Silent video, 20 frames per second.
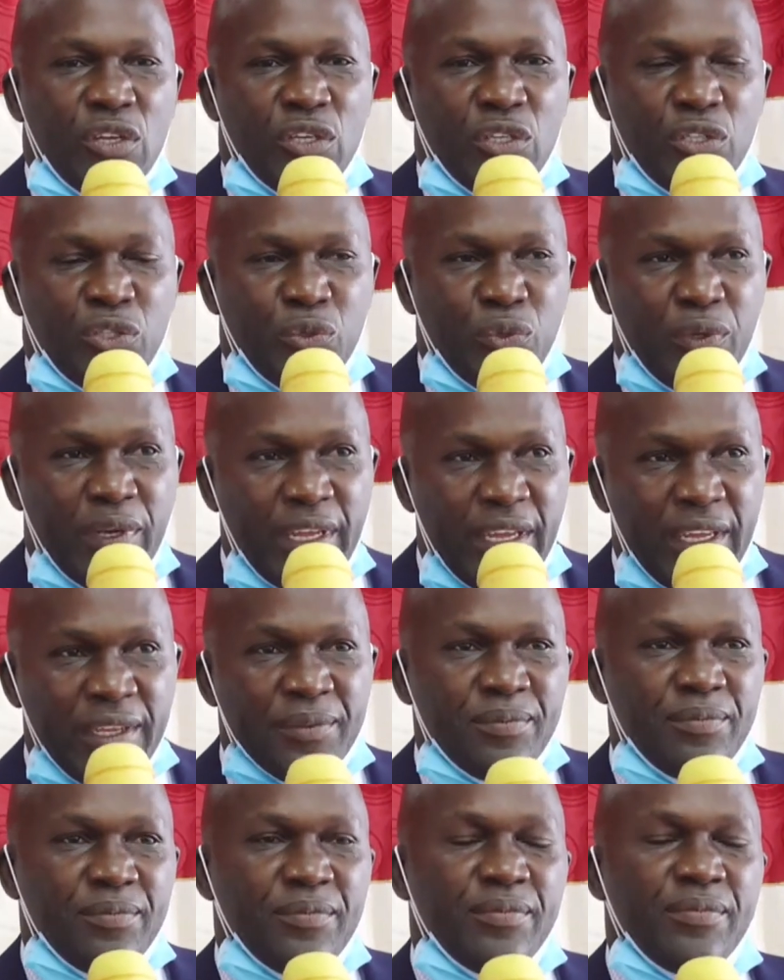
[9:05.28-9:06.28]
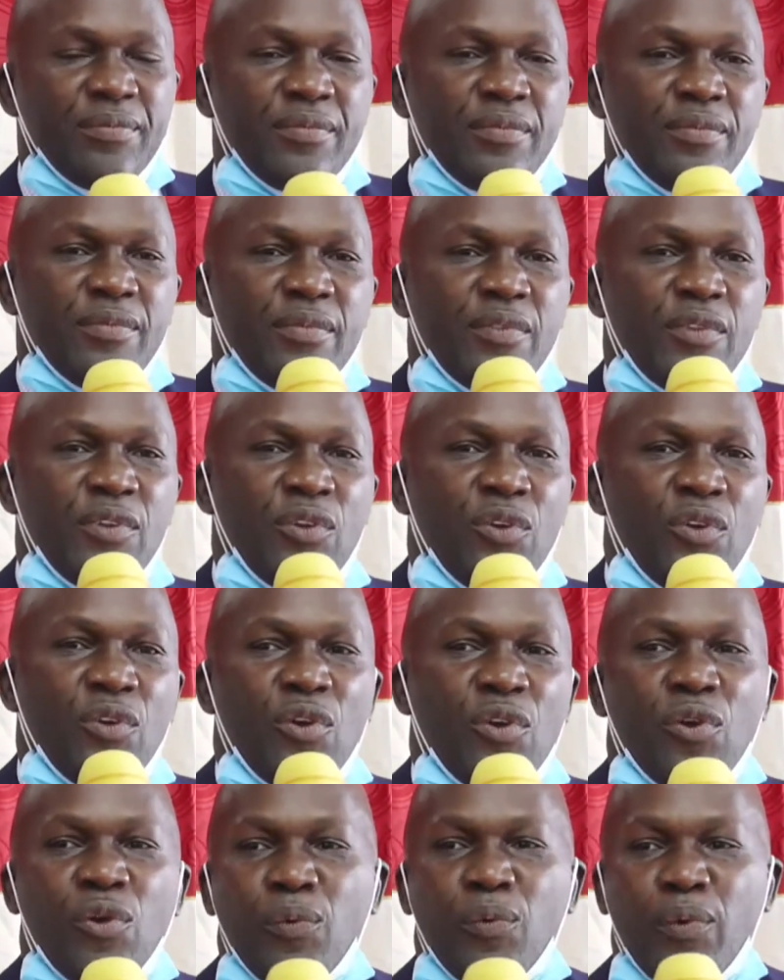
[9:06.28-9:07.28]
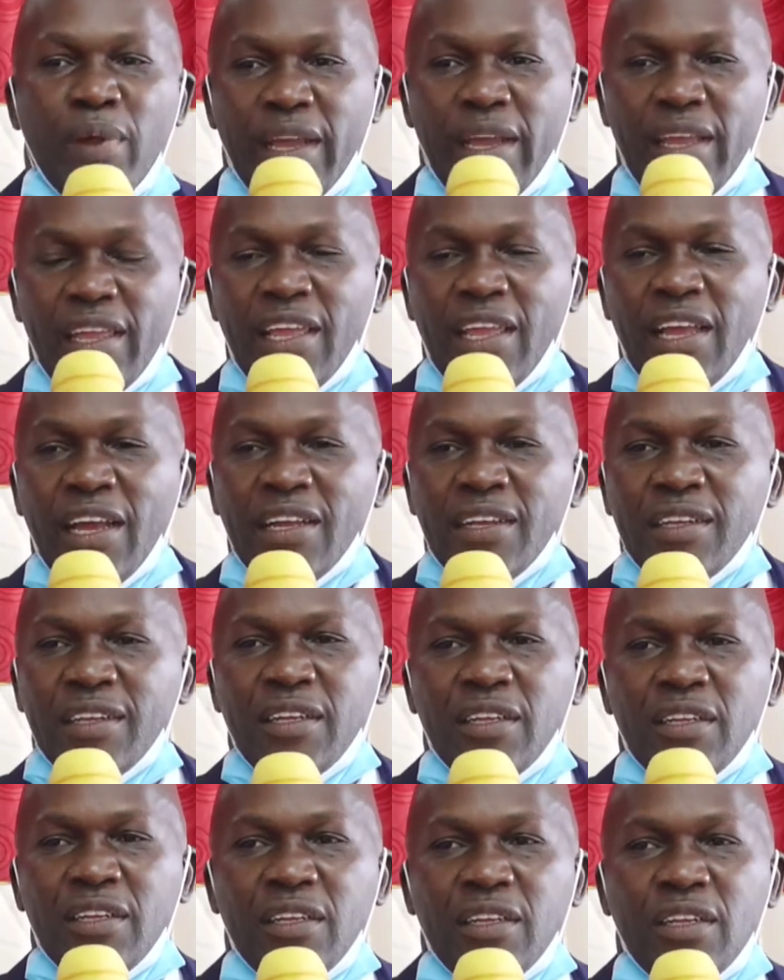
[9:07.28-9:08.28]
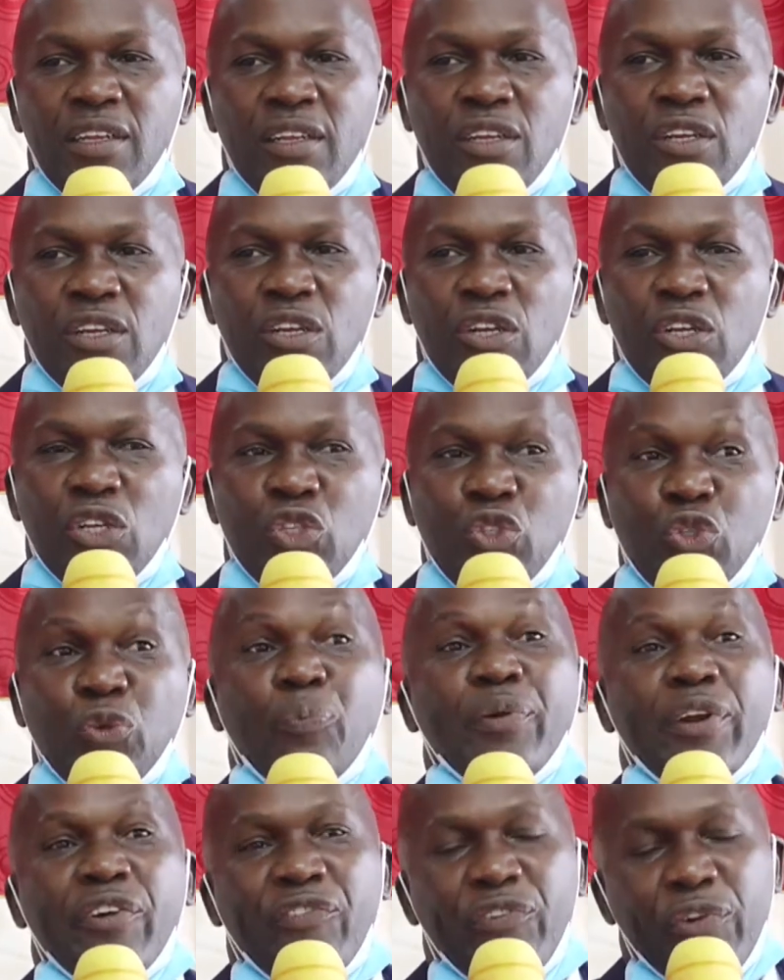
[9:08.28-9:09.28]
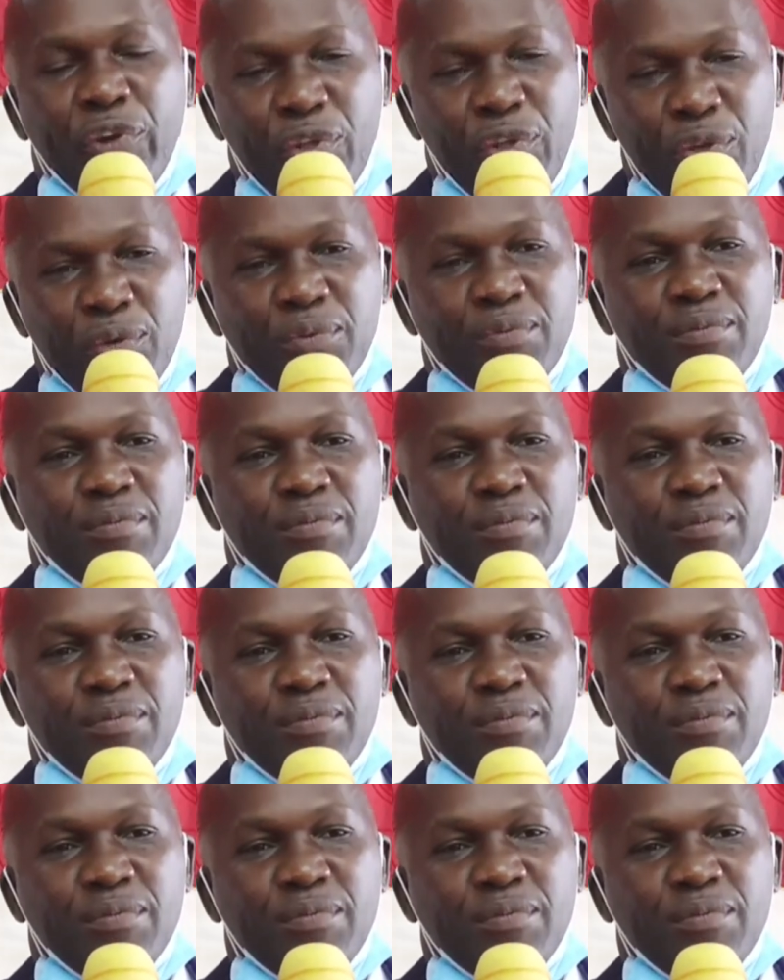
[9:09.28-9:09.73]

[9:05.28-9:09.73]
Today, we are here to pray for you,